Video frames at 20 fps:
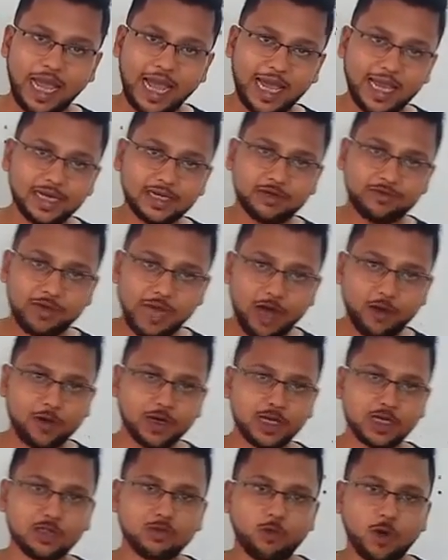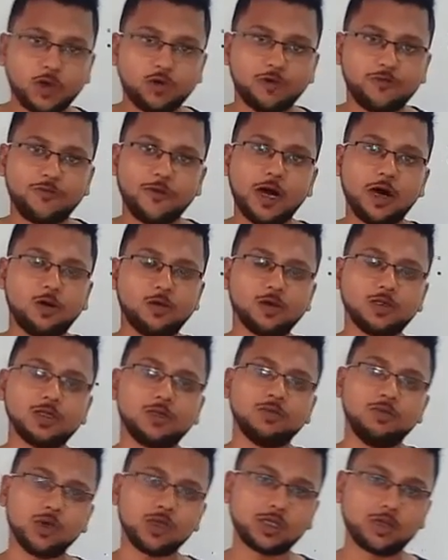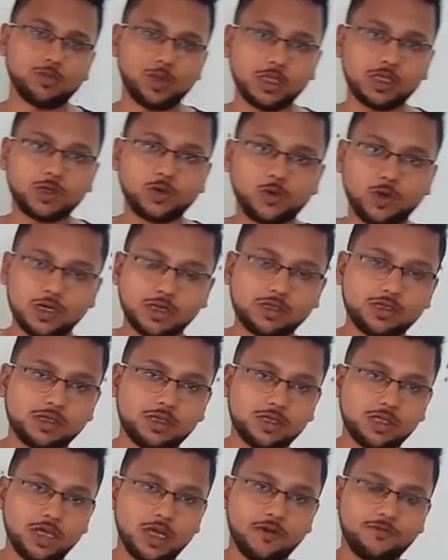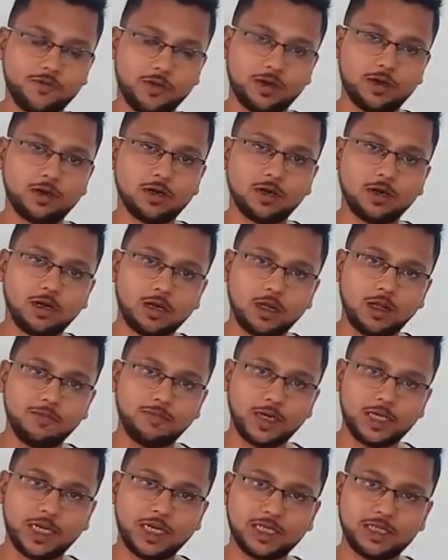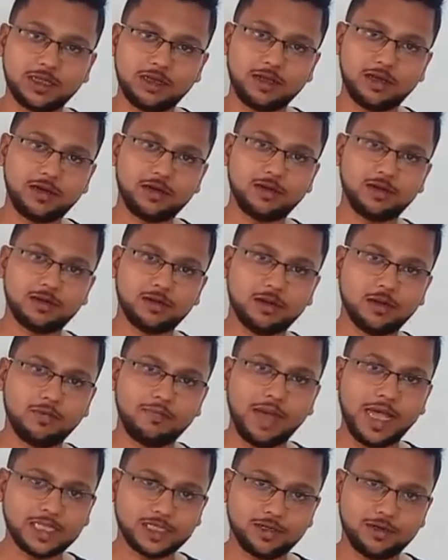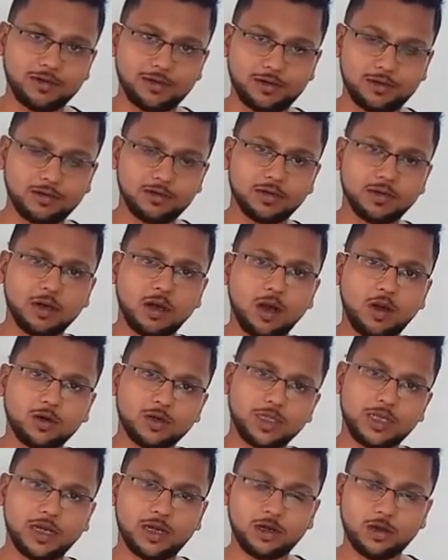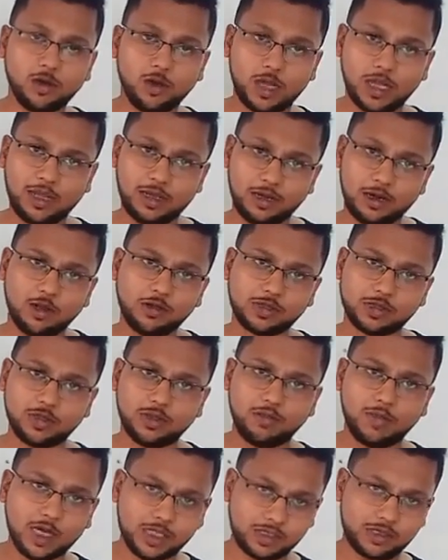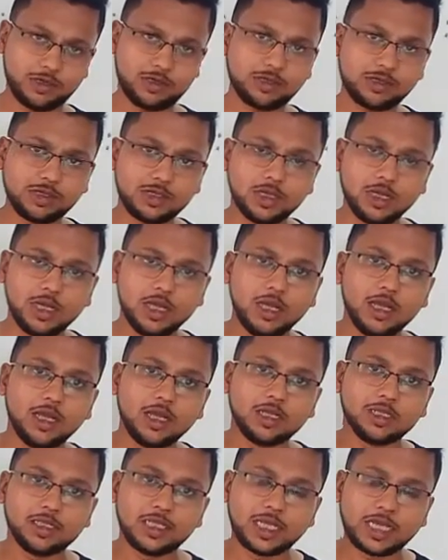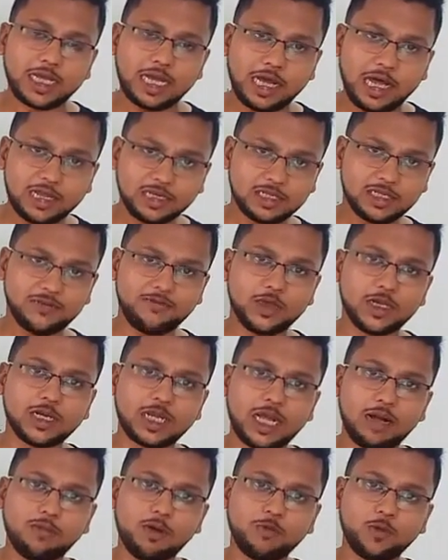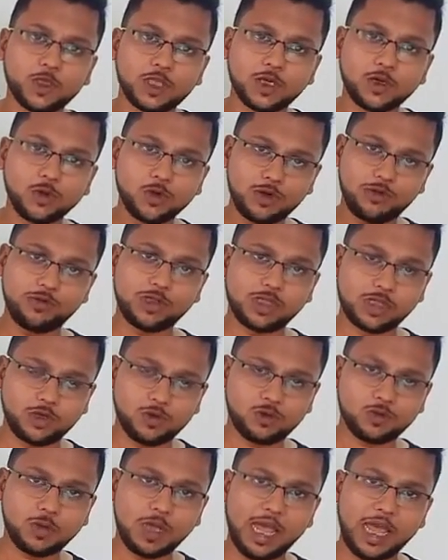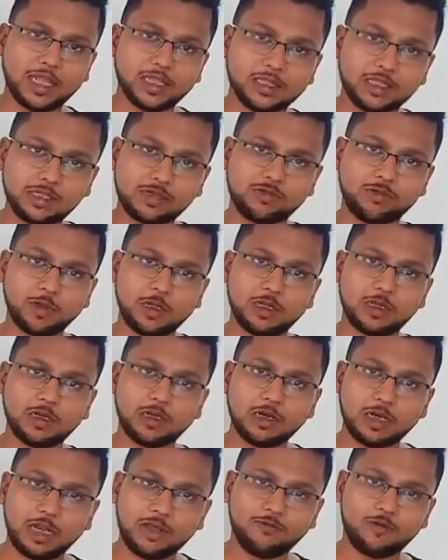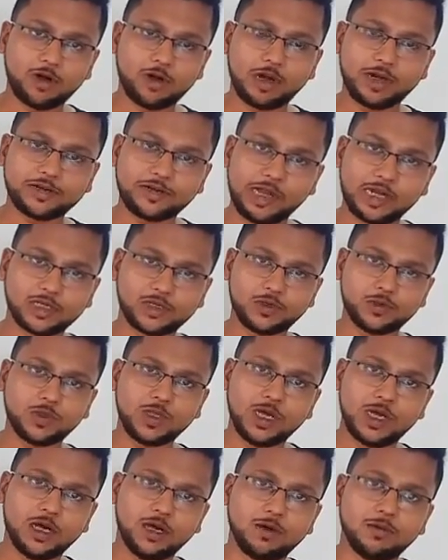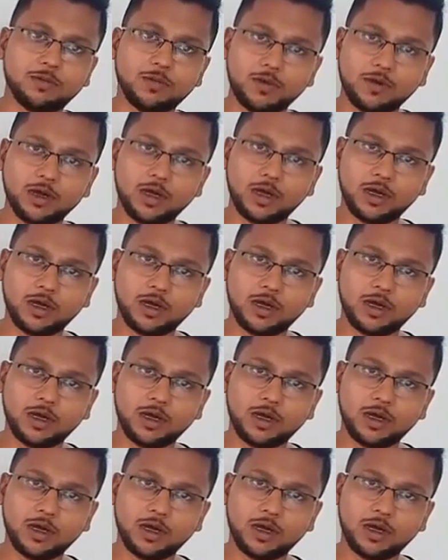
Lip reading: And nowadays, what we found, most of the students after completing their bachelor or and also the masters, they can't even come up with a good resume, and this will never attract to the